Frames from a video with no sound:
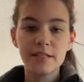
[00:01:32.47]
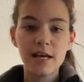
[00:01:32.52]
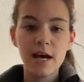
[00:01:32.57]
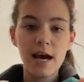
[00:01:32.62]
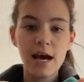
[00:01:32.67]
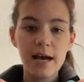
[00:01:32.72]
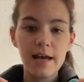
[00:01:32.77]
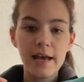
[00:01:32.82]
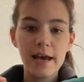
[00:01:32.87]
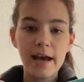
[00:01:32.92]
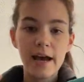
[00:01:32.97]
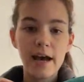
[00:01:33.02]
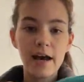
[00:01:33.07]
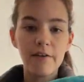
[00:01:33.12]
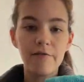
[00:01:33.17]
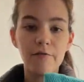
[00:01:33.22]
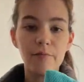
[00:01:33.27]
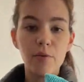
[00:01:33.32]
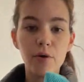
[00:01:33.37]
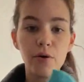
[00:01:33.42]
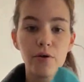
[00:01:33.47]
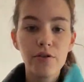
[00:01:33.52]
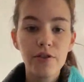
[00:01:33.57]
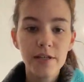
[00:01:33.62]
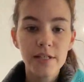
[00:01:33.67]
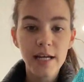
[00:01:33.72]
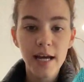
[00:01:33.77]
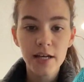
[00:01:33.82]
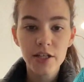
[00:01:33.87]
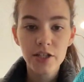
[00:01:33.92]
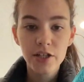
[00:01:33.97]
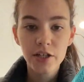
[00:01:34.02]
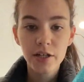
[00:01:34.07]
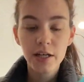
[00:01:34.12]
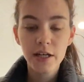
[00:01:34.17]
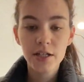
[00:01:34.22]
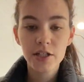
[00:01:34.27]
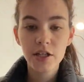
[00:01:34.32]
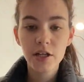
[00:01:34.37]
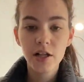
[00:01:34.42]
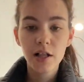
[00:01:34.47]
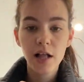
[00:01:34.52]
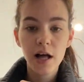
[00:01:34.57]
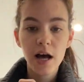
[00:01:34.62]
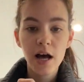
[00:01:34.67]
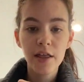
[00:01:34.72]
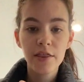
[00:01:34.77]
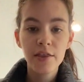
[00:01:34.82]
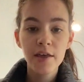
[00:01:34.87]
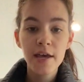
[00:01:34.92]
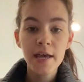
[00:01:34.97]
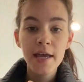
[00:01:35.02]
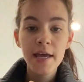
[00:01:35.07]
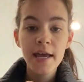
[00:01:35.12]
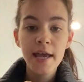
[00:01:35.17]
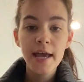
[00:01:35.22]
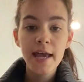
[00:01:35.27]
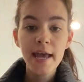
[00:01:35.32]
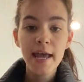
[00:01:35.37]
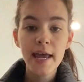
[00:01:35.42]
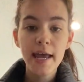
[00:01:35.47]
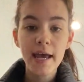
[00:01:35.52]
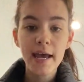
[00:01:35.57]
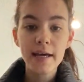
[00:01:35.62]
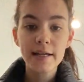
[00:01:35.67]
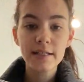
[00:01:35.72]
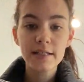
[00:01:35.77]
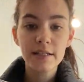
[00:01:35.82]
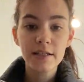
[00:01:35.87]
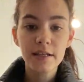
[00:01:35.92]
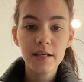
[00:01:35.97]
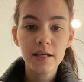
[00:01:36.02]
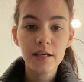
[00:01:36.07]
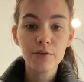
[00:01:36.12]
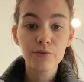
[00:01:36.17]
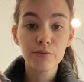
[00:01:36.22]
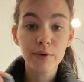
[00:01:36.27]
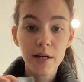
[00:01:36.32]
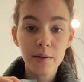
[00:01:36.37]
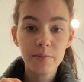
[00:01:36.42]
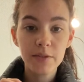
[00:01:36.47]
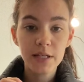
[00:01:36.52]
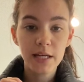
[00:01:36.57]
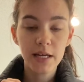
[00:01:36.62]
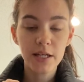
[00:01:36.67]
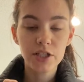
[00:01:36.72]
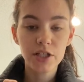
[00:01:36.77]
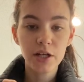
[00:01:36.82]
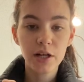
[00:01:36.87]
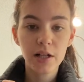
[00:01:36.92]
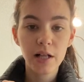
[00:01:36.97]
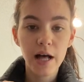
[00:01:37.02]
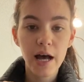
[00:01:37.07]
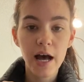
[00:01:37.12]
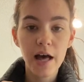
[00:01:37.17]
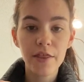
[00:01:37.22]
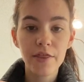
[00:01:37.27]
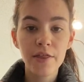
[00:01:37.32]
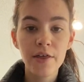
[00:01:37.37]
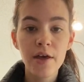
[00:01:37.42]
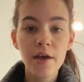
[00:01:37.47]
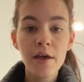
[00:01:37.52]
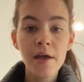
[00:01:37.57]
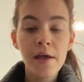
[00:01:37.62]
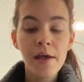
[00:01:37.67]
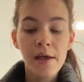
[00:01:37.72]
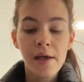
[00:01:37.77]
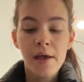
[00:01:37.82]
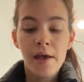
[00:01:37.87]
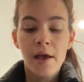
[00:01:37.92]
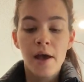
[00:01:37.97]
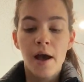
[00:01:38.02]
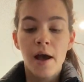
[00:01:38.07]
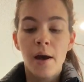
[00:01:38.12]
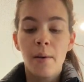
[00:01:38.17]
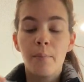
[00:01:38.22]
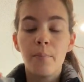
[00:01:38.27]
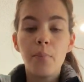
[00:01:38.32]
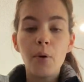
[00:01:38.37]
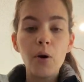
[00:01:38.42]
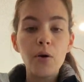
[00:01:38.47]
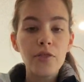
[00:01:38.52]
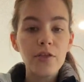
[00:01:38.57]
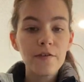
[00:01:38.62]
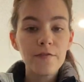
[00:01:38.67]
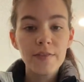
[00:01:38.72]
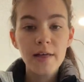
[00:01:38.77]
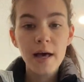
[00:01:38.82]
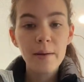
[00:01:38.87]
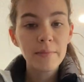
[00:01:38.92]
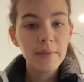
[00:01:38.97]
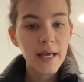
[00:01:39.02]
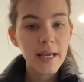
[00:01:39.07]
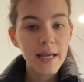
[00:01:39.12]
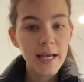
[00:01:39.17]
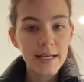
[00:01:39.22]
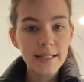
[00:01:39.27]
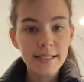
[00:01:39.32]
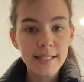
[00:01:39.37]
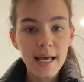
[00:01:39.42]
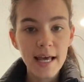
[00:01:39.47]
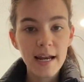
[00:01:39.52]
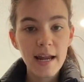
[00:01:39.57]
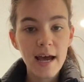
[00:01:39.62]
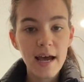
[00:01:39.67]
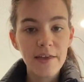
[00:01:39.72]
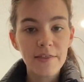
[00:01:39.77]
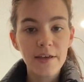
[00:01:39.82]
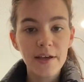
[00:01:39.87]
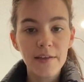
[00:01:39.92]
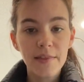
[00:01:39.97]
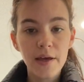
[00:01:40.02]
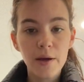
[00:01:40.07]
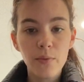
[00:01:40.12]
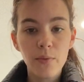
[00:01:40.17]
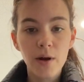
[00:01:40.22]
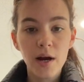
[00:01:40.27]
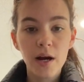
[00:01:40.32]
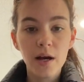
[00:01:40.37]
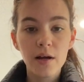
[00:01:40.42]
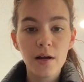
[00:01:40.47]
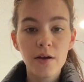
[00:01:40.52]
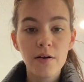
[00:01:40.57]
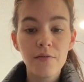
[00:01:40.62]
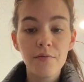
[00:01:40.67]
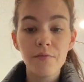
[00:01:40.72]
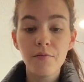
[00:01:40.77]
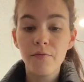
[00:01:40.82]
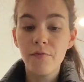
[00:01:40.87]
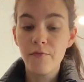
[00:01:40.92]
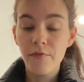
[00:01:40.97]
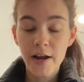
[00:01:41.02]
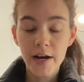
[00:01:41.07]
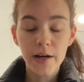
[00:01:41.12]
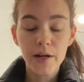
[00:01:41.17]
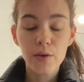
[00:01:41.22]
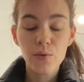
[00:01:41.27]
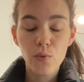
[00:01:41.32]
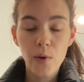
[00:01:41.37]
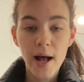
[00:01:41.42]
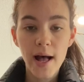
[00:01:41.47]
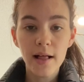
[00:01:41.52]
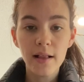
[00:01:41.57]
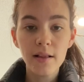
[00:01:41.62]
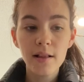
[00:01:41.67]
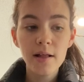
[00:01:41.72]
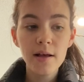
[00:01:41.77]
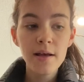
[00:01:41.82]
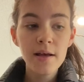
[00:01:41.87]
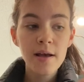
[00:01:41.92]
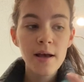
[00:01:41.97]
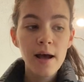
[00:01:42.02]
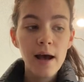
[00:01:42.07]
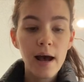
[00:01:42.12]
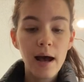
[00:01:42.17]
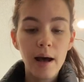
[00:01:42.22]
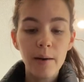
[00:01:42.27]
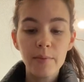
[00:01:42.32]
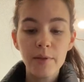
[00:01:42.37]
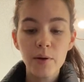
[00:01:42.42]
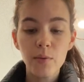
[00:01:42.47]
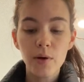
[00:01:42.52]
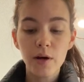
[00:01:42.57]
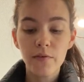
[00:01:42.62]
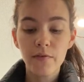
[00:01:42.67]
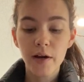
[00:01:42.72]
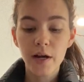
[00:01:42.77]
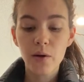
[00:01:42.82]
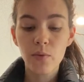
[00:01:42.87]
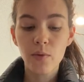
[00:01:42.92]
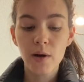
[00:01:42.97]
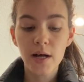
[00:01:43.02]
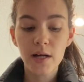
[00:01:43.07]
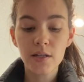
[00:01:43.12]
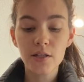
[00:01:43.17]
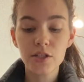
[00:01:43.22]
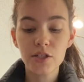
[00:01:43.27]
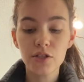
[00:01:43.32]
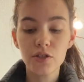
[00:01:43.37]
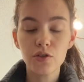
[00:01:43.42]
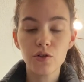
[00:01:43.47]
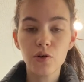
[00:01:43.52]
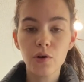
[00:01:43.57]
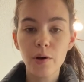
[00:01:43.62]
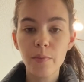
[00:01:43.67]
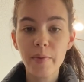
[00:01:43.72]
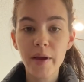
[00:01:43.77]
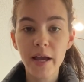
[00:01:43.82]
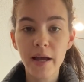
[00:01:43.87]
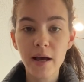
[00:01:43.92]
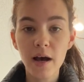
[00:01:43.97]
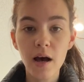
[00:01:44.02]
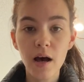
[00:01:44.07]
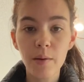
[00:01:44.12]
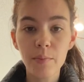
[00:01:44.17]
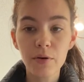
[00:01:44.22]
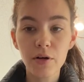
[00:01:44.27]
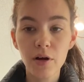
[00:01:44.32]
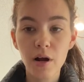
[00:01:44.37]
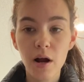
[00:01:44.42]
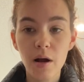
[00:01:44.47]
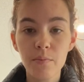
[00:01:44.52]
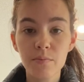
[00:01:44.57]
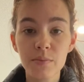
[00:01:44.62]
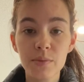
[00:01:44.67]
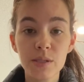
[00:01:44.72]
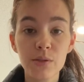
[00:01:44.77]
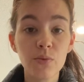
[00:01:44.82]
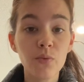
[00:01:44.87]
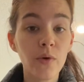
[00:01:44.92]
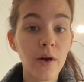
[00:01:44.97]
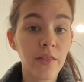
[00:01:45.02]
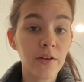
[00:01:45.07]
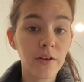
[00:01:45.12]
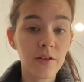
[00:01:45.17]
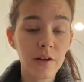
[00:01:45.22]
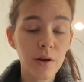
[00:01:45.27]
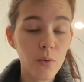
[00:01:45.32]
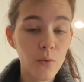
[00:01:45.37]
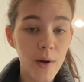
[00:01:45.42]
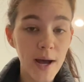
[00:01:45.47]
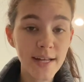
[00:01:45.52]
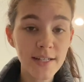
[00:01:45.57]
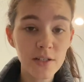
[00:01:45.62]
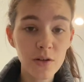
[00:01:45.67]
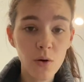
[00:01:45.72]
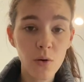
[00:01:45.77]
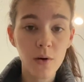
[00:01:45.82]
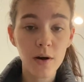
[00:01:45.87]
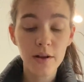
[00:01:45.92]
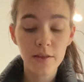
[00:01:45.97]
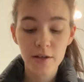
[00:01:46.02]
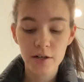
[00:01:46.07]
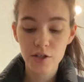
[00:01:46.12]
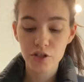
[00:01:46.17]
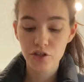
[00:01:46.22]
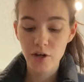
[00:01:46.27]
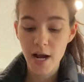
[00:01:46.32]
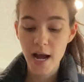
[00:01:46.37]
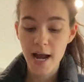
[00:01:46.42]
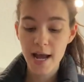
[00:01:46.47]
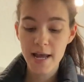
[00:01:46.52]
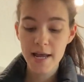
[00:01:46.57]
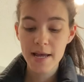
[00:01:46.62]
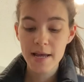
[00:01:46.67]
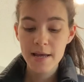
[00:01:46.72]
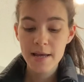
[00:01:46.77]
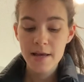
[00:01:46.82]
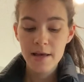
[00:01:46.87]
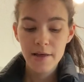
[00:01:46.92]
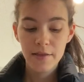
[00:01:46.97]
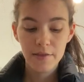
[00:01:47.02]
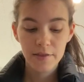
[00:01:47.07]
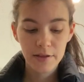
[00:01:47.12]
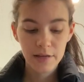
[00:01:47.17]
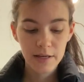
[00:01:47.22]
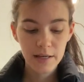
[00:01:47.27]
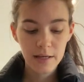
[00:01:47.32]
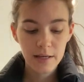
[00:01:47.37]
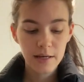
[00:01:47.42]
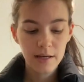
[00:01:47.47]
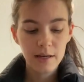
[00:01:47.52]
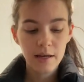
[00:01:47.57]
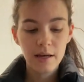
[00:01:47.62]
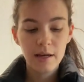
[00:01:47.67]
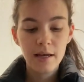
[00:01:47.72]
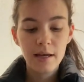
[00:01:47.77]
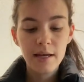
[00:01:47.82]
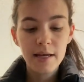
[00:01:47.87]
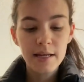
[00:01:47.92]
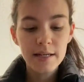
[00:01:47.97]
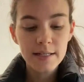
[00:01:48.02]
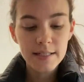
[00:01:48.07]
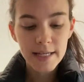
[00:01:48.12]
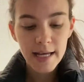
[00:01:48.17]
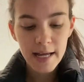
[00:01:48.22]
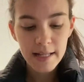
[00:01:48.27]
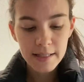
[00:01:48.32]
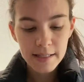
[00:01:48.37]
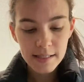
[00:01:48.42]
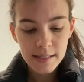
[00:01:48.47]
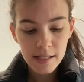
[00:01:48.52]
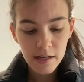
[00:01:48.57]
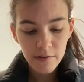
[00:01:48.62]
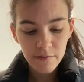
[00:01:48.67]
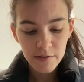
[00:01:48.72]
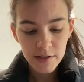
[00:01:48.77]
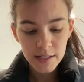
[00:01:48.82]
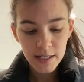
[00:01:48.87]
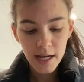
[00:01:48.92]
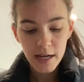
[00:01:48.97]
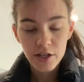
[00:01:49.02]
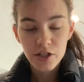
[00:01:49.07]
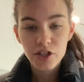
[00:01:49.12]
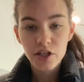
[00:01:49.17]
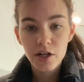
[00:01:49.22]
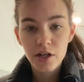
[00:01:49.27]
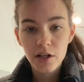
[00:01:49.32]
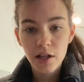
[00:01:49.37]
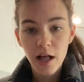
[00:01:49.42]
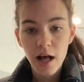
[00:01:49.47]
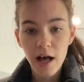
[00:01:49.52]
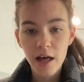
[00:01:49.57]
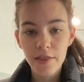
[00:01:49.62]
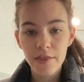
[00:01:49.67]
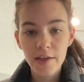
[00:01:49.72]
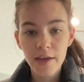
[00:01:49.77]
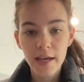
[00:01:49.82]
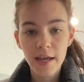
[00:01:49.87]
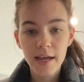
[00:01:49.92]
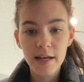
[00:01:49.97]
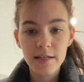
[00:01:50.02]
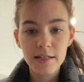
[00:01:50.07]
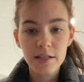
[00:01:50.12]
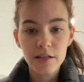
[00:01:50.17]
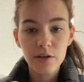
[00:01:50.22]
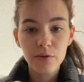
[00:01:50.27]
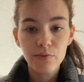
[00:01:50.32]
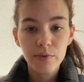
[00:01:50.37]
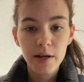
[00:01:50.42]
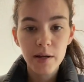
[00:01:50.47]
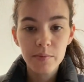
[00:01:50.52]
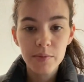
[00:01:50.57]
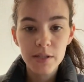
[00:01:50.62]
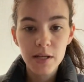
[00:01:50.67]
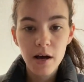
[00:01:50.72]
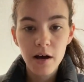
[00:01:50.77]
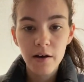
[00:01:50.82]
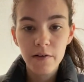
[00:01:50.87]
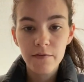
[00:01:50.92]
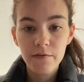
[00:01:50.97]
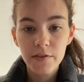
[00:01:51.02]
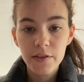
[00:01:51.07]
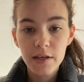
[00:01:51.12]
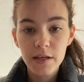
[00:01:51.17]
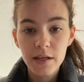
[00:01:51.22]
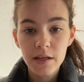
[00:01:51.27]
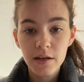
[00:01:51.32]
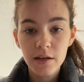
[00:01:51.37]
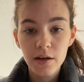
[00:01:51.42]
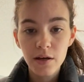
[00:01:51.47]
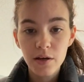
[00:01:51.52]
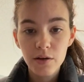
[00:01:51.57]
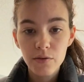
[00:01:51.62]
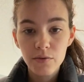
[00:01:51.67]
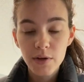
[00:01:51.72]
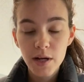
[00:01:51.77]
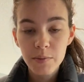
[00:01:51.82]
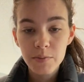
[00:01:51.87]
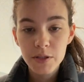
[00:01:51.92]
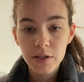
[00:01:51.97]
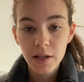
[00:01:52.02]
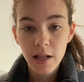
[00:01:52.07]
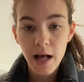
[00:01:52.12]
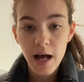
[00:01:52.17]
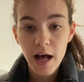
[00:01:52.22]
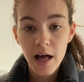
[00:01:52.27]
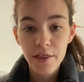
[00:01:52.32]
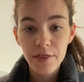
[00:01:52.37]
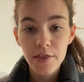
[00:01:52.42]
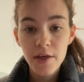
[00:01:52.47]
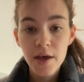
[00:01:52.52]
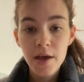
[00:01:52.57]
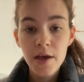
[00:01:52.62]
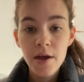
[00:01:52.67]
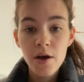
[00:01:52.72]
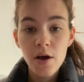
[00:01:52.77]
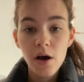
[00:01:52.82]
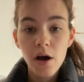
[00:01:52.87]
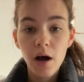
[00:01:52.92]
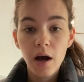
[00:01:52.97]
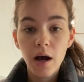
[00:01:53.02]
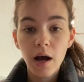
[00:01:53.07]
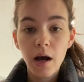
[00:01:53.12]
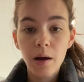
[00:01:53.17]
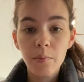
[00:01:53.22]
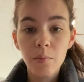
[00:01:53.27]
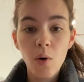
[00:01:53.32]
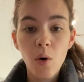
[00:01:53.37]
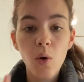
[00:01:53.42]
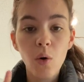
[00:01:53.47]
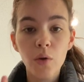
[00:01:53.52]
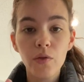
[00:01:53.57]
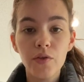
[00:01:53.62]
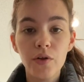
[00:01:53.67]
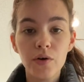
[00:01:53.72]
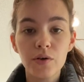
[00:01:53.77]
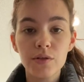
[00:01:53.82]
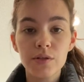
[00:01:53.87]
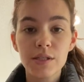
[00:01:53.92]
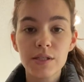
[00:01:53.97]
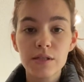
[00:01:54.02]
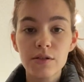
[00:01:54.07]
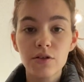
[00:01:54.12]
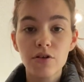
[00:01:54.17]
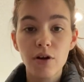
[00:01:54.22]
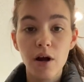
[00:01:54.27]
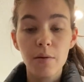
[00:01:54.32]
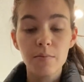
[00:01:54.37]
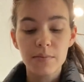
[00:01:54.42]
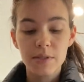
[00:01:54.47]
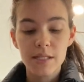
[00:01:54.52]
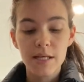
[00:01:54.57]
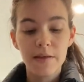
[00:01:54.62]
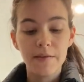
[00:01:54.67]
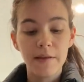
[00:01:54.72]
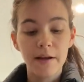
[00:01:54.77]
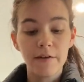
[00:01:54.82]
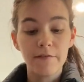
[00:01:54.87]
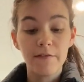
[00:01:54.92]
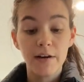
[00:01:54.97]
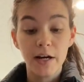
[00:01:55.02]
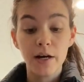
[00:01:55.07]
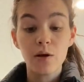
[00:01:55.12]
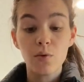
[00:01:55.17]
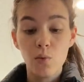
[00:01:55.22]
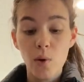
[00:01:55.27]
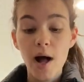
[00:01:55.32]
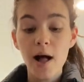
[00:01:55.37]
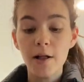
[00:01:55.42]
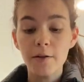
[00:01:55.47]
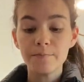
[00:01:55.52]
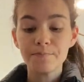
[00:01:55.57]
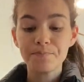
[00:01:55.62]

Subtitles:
I have both the textured kitchen cloth and the ribbed kitchen cloth. Both of them, like I said, I think they work very well. They work very well to pick up crumbs, whether they're wet or they're dry. The indents of the textured cloth and the ribs of the ribbed cloth hold those crumbs in there very well.